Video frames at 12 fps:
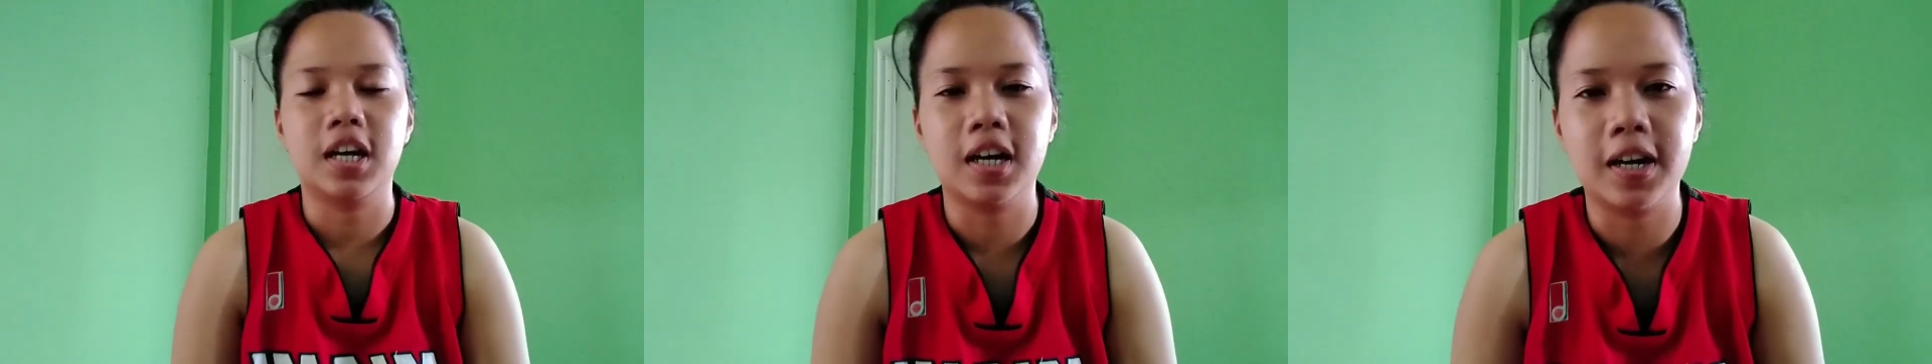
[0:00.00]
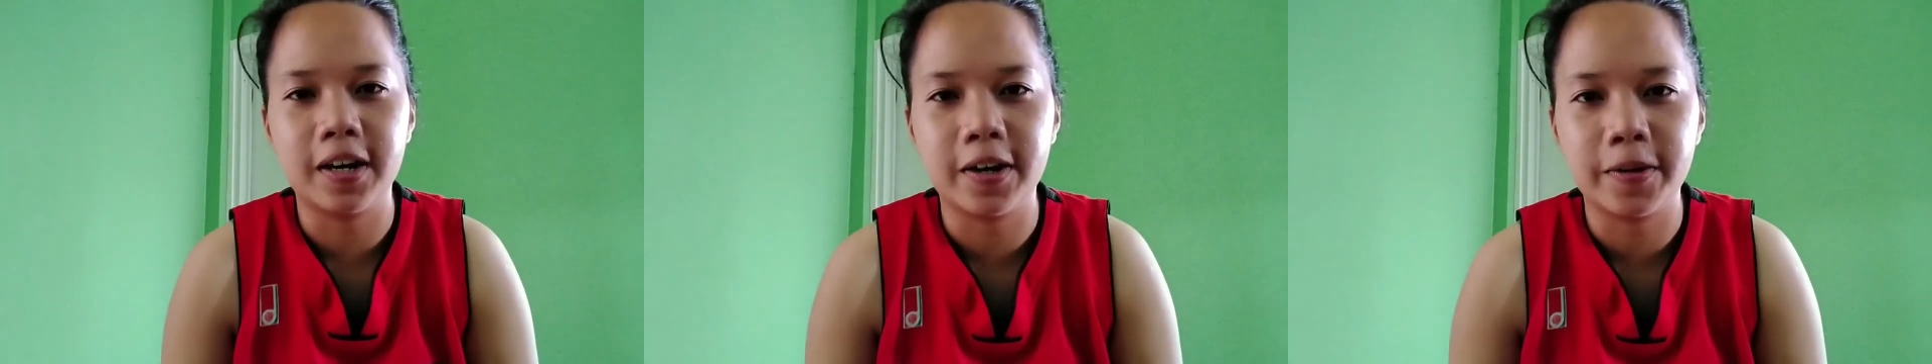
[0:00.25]

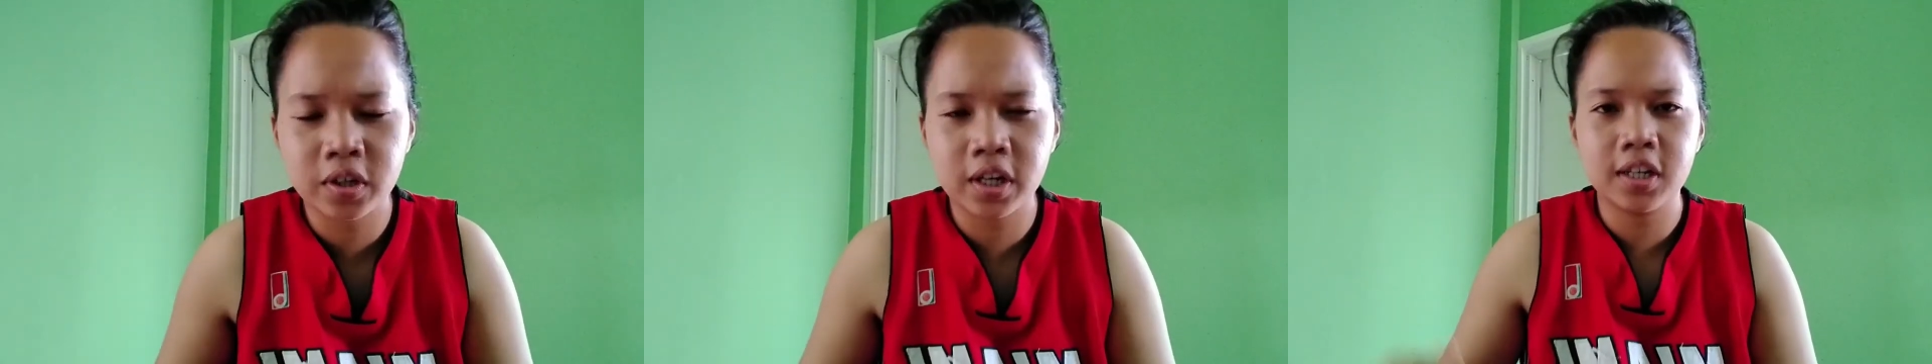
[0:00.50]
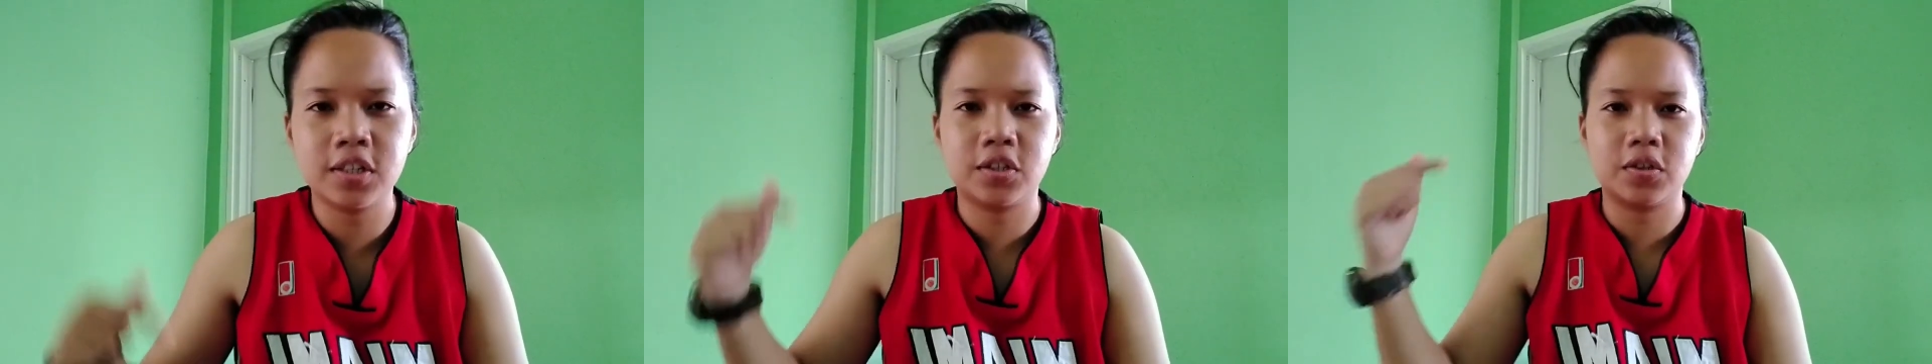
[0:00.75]
Don't
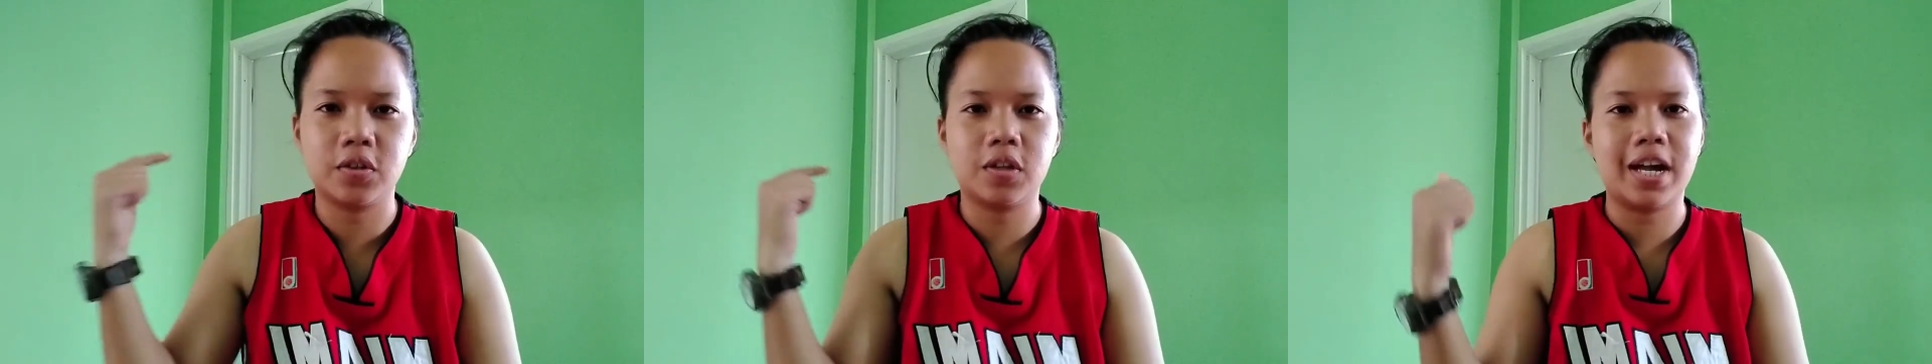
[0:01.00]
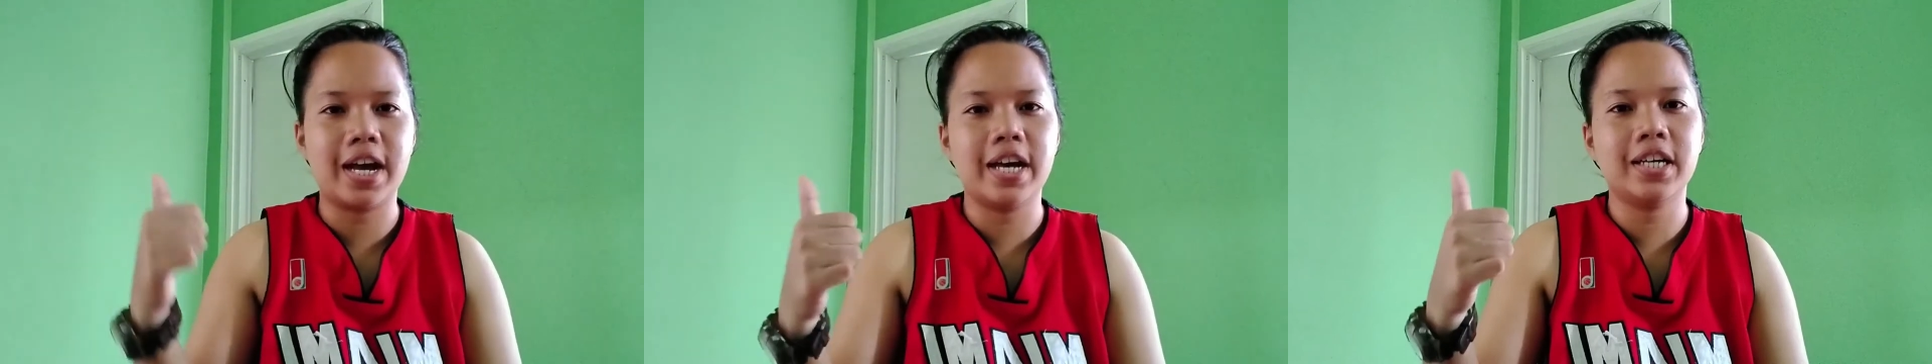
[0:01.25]
forget to
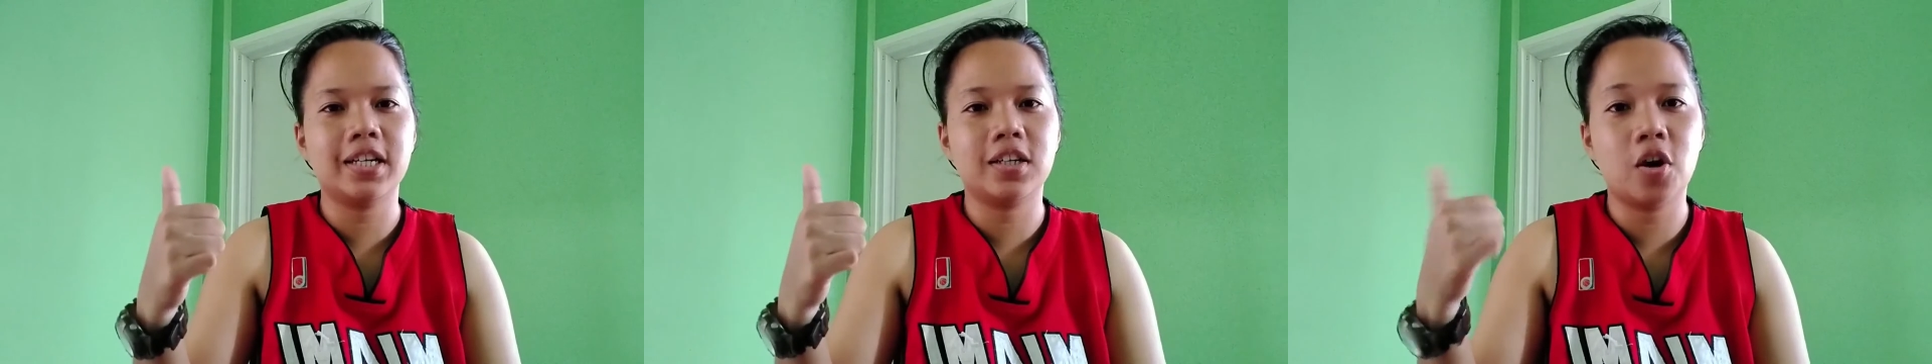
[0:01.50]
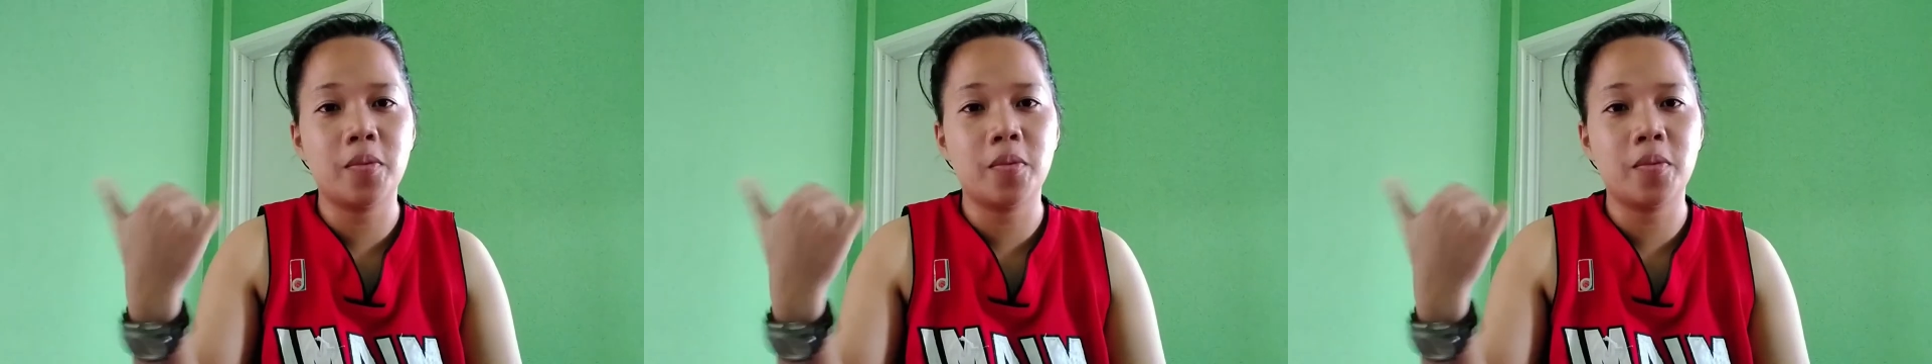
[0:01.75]
like,